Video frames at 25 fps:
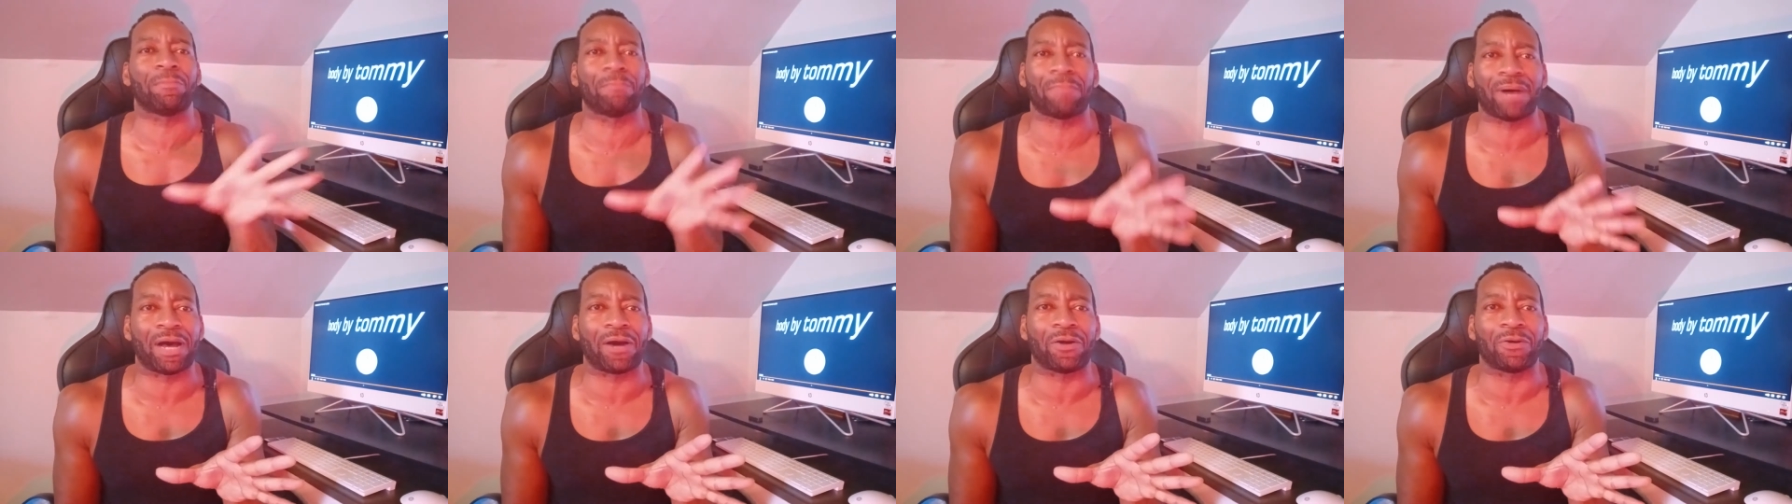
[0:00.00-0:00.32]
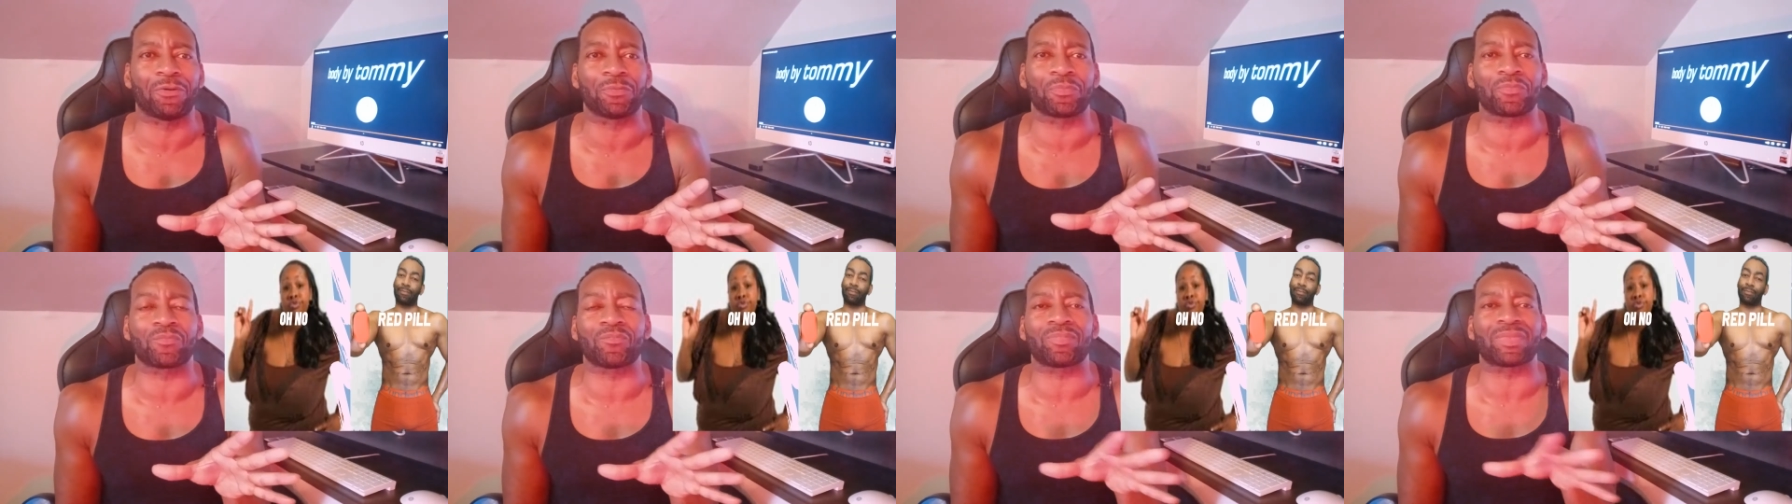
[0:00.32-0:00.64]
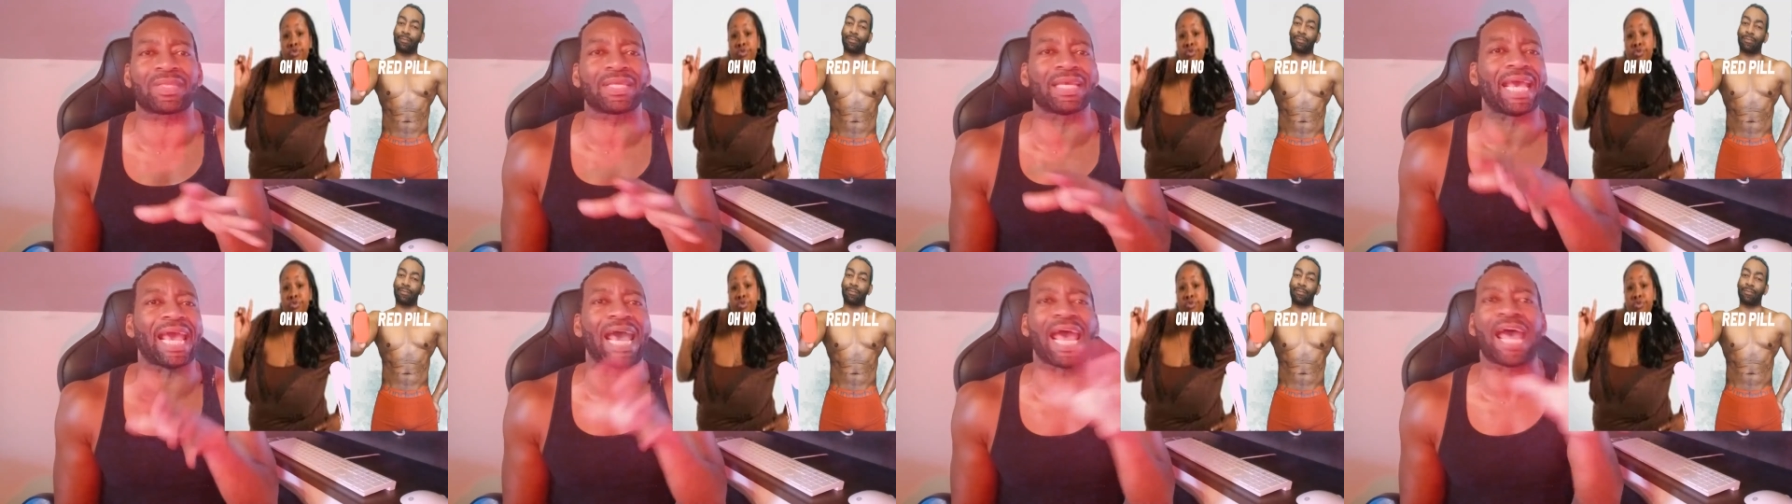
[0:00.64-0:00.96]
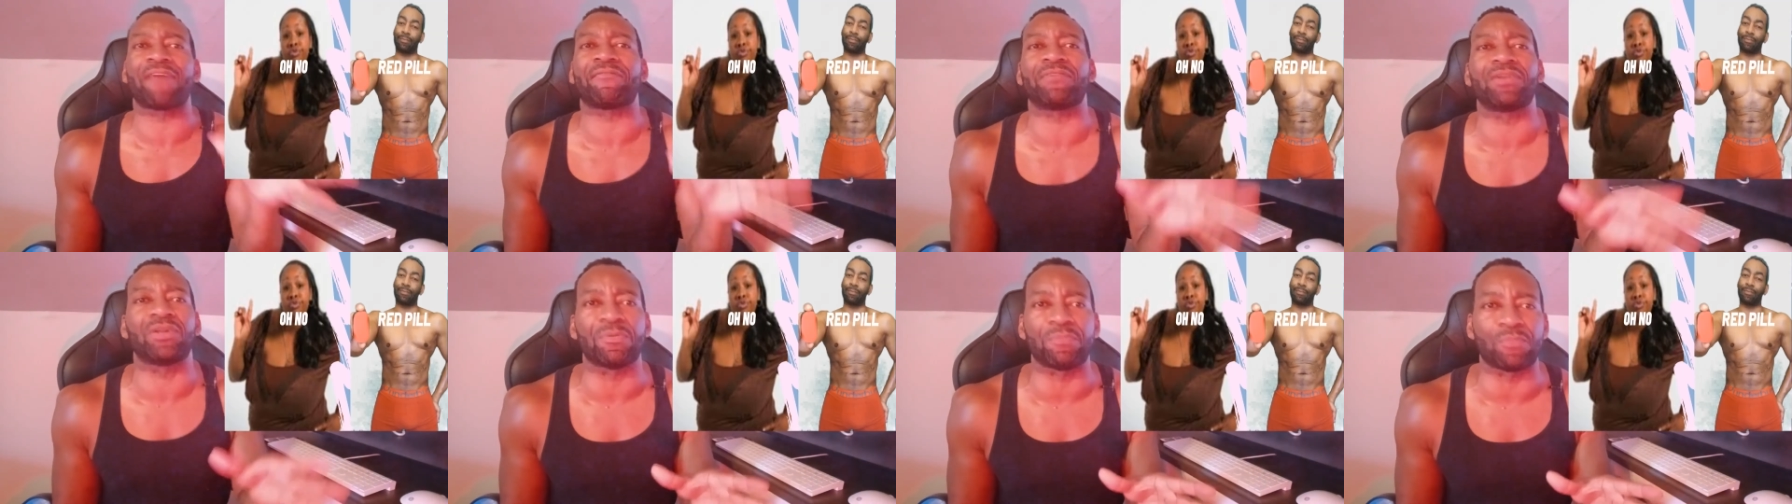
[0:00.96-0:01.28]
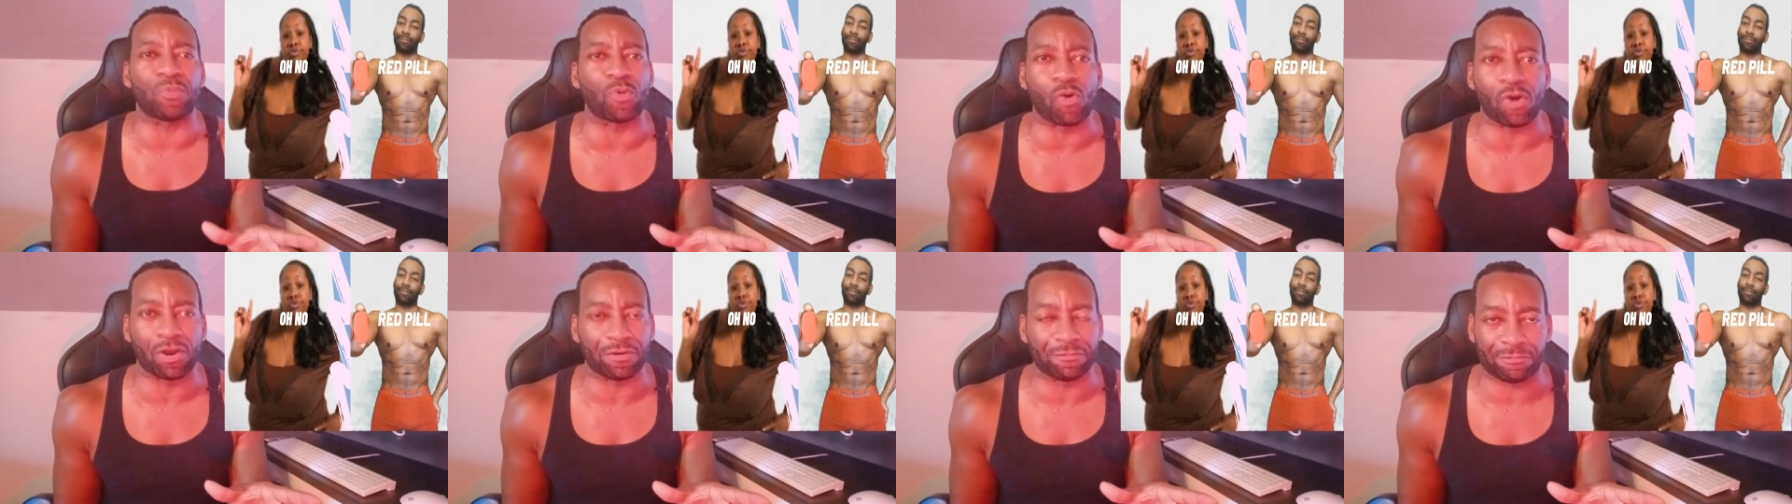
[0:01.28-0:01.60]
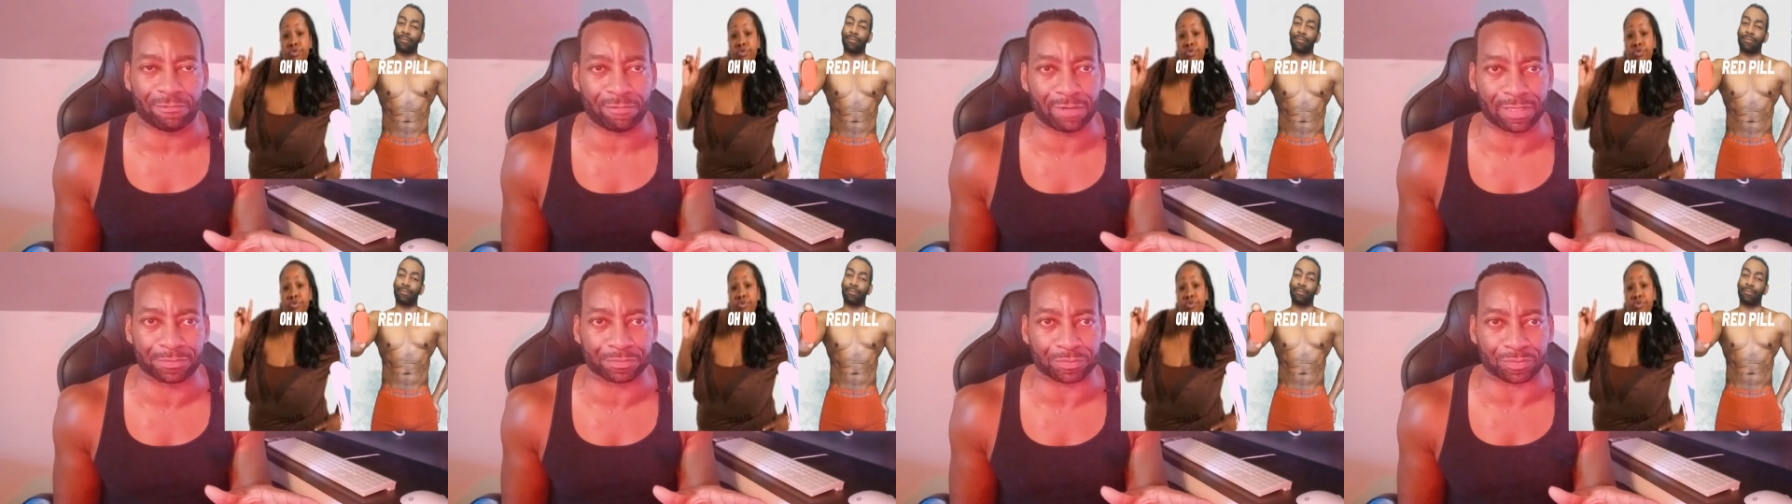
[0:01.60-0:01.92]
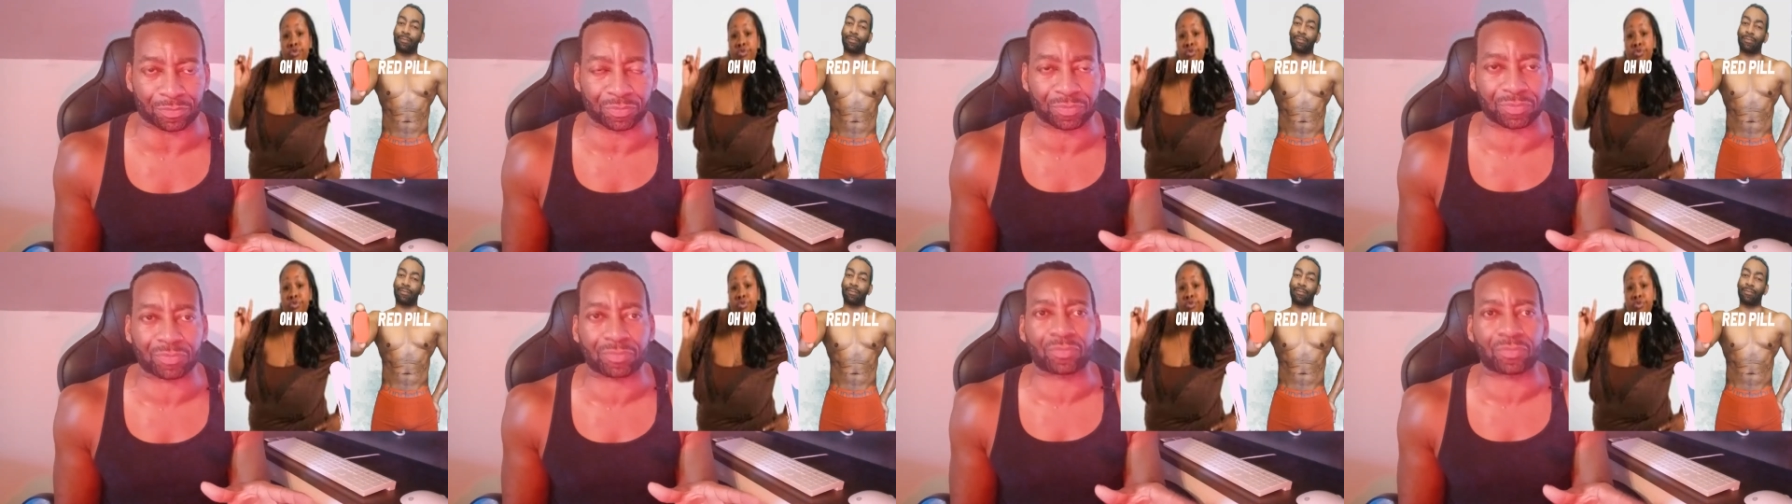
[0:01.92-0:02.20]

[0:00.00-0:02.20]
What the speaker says: about having a boyfriend.